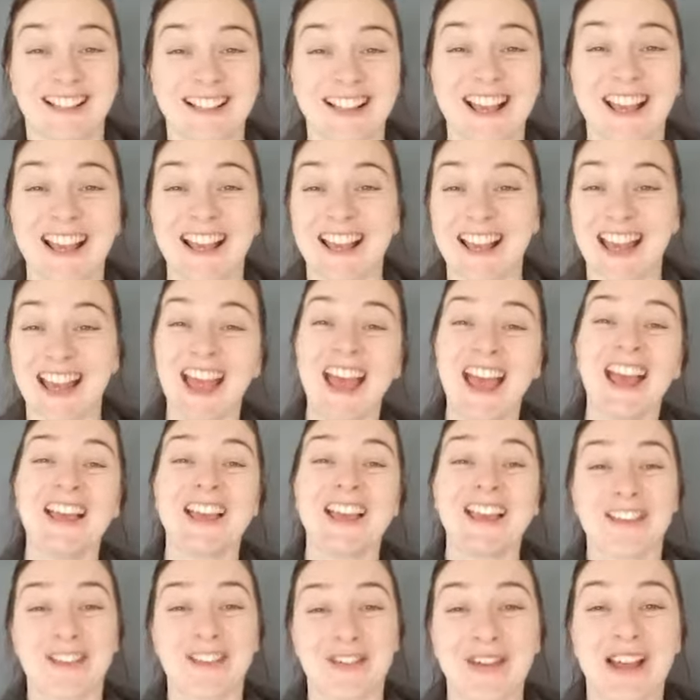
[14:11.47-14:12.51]
I
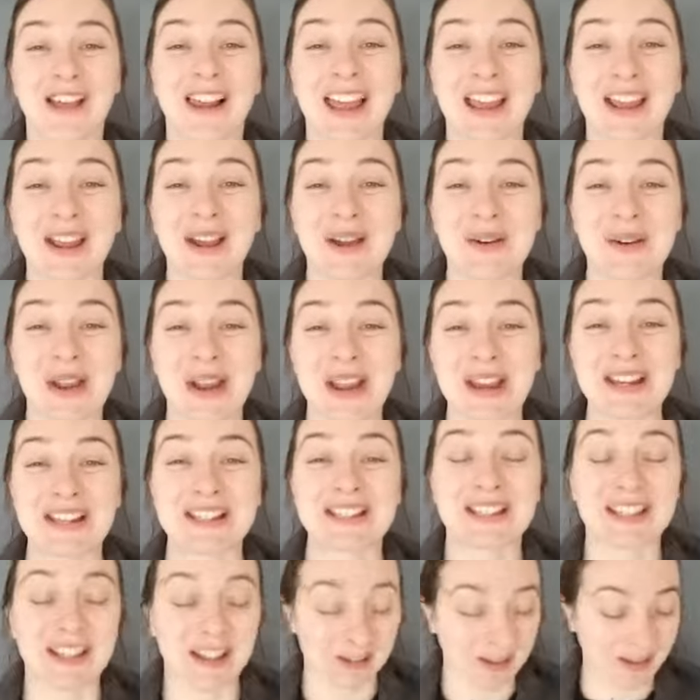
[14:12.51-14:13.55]
feel like I'm going
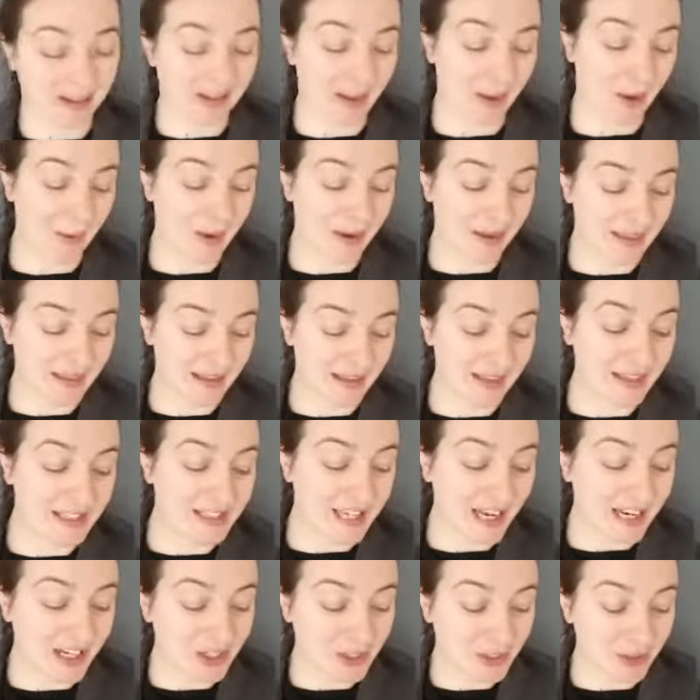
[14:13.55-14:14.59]
to go in the
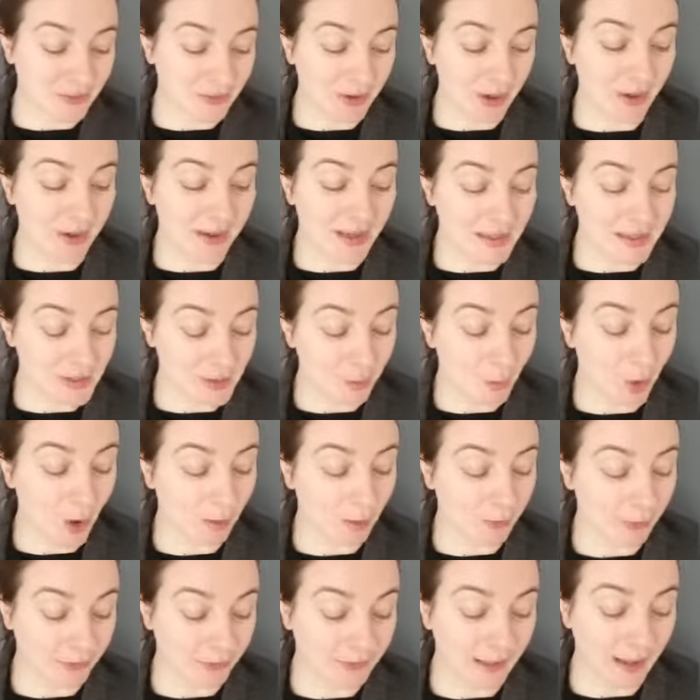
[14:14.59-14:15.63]
danger of going into
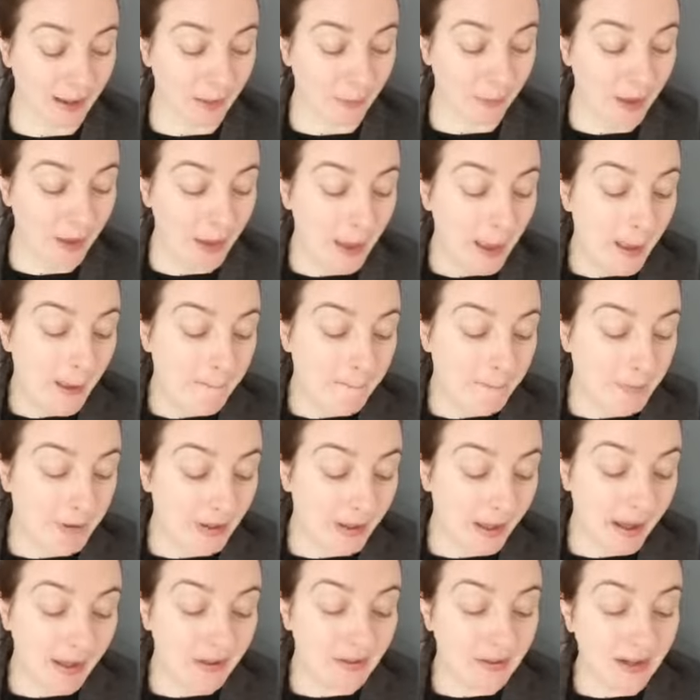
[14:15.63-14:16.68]
waffle now, but
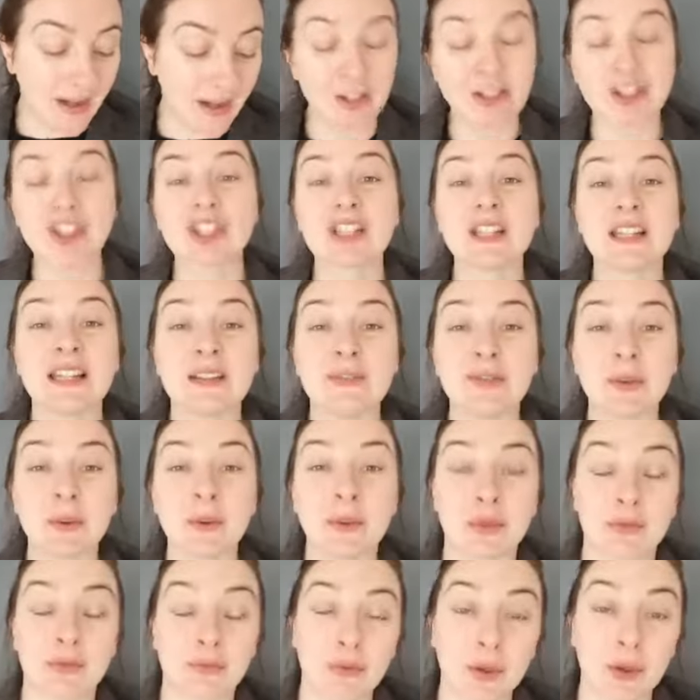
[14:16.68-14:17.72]
I'll just leave you
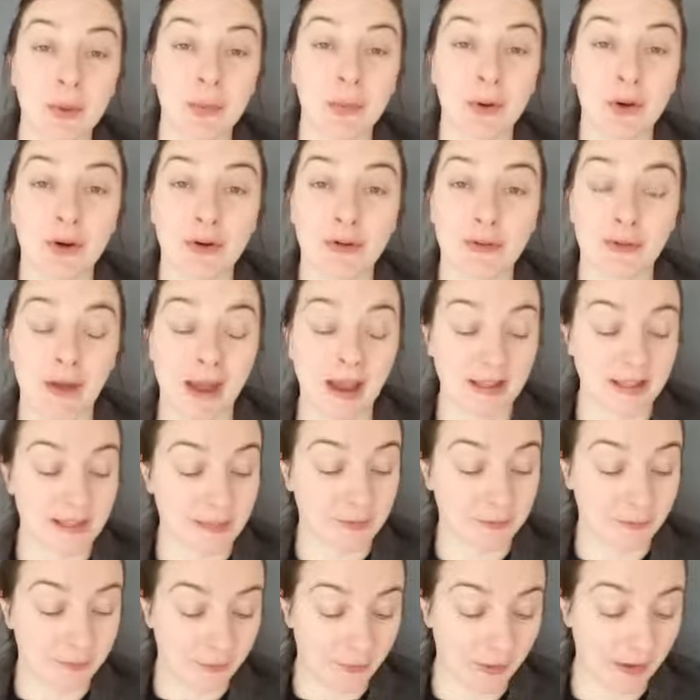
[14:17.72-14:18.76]
with a few more facts
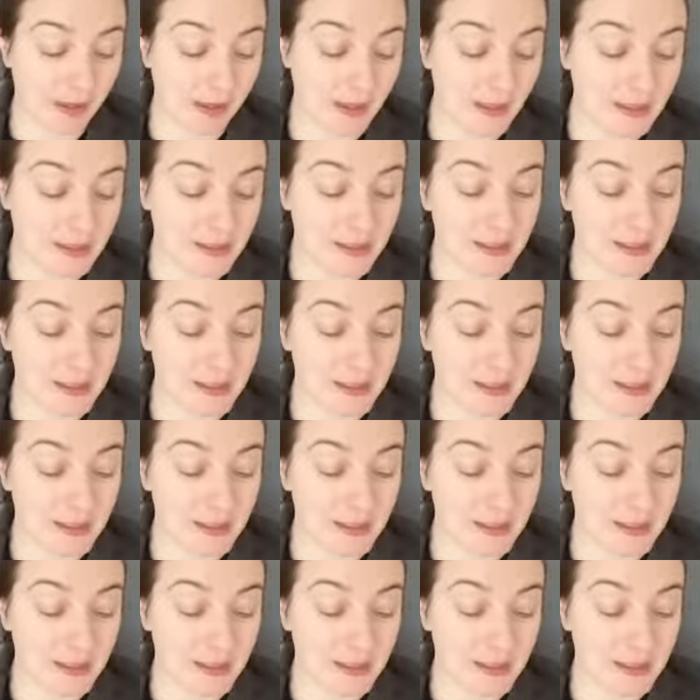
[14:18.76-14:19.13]
and figures.